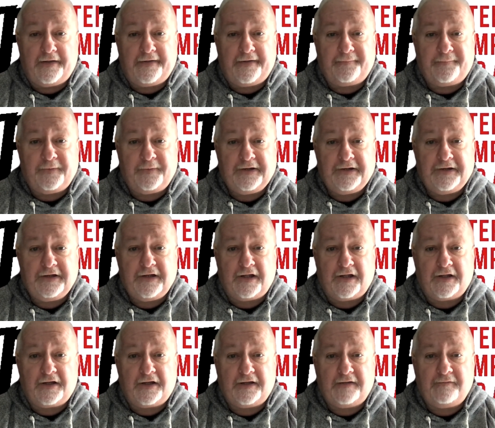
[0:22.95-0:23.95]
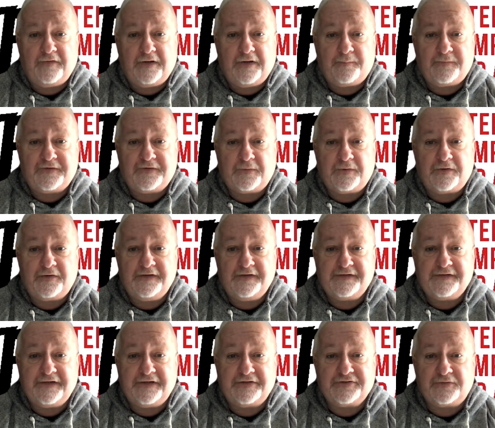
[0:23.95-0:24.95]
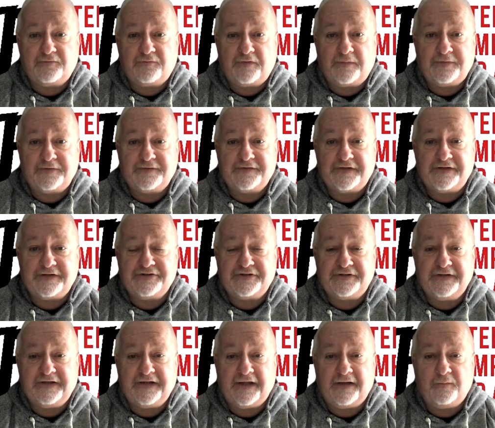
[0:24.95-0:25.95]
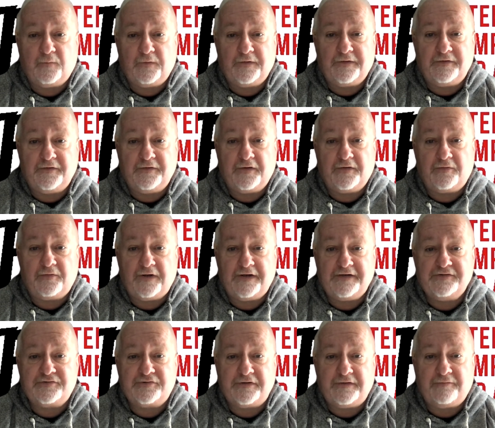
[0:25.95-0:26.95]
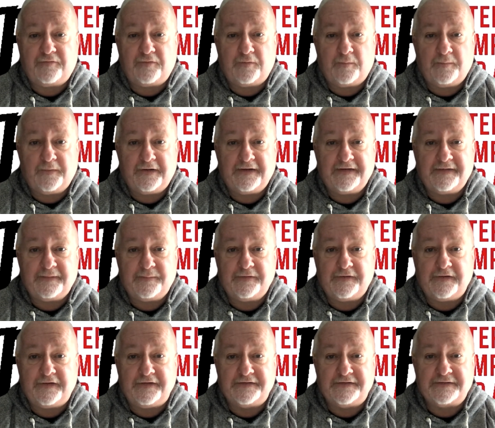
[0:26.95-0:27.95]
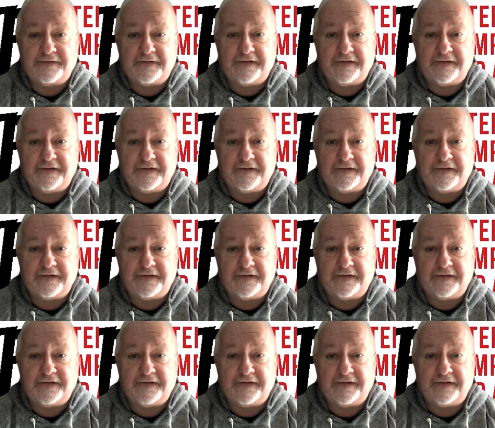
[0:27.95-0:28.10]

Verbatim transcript: We are living up to our international reputation again with another entry from the Antipodes.